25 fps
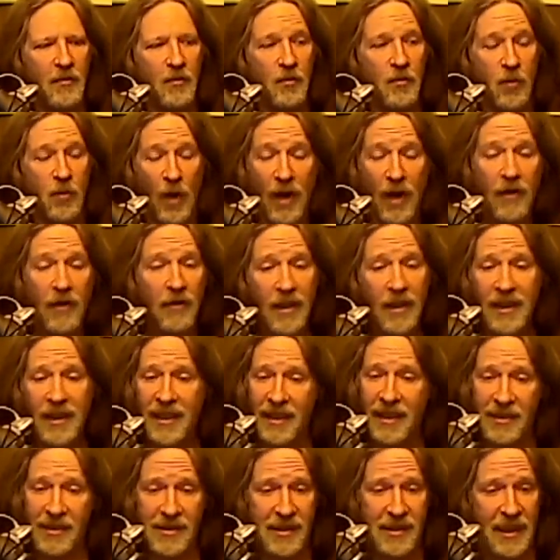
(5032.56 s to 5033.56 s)
rarely
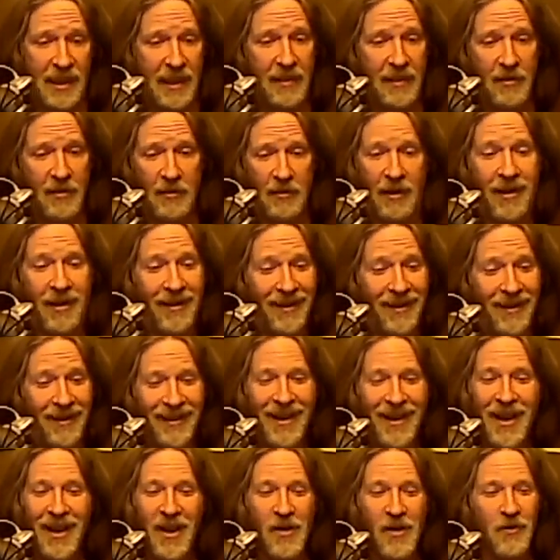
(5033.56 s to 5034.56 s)
get sick,
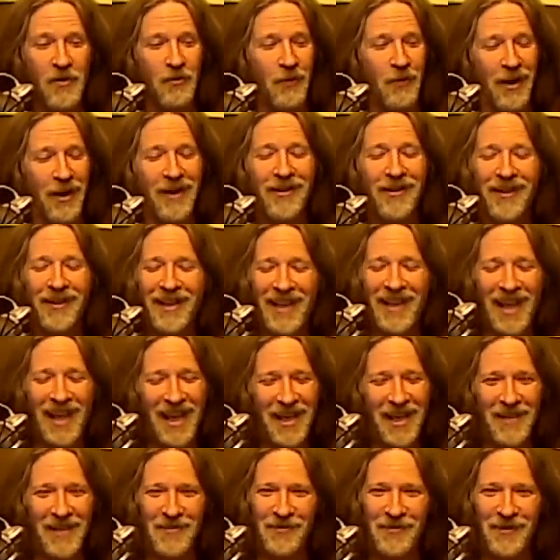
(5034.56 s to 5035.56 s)
rarely
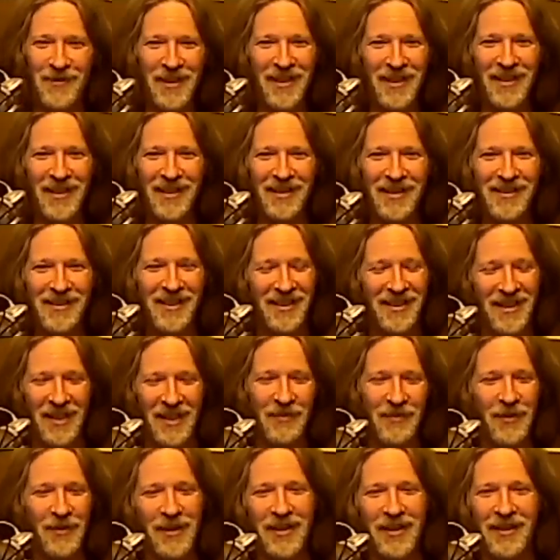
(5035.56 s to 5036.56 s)
have
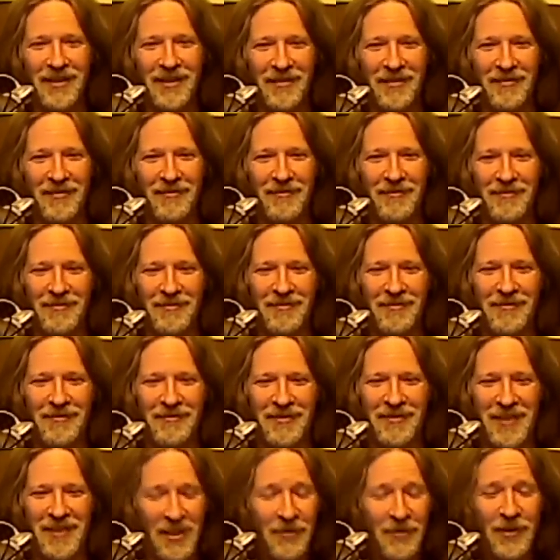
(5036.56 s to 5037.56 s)
significant
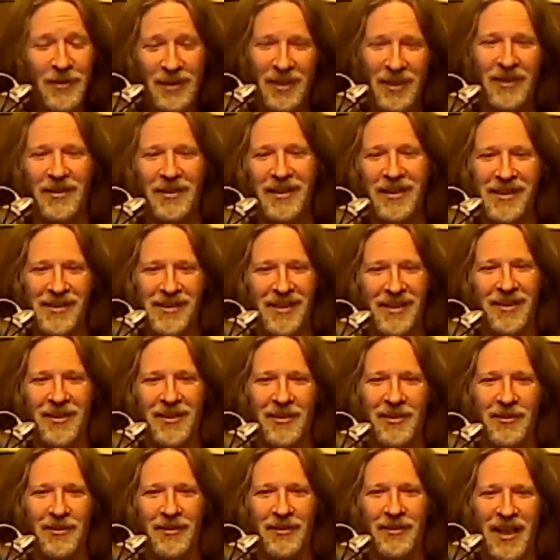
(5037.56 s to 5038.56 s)
difficulties in
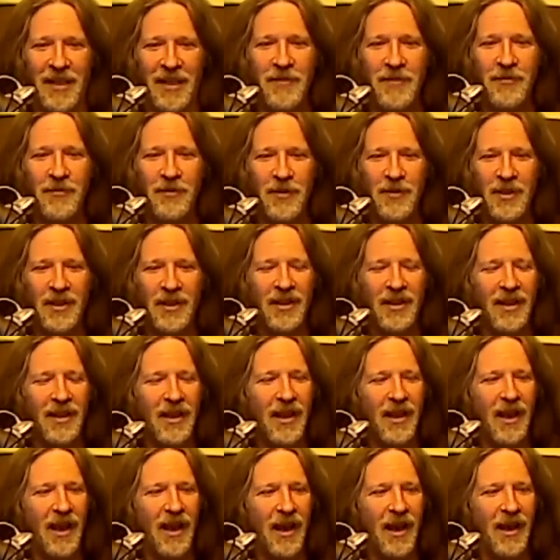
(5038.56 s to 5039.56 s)
their life.
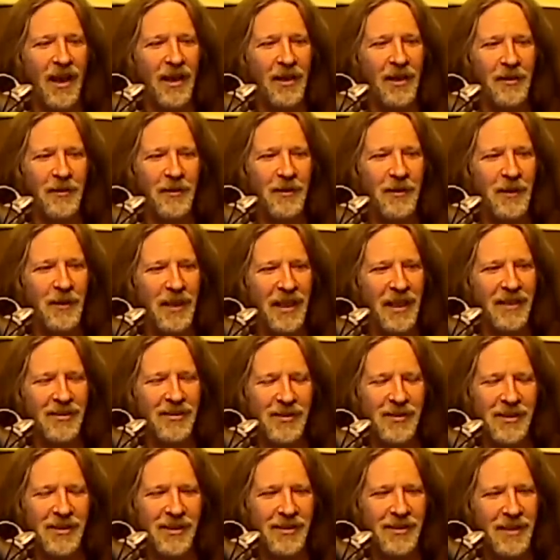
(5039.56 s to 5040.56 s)

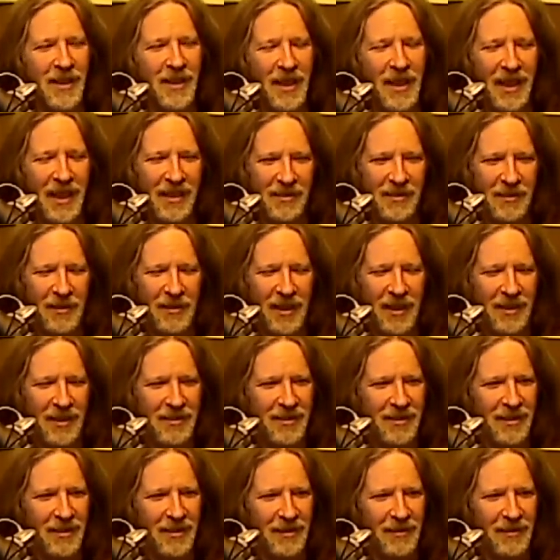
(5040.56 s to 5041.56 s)
It's
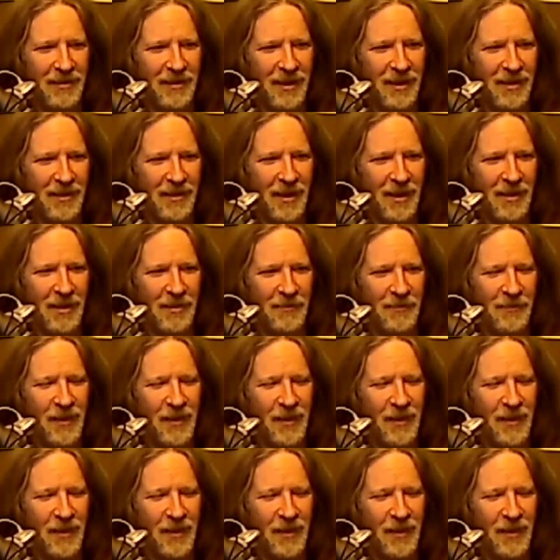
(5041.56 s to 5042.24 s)
a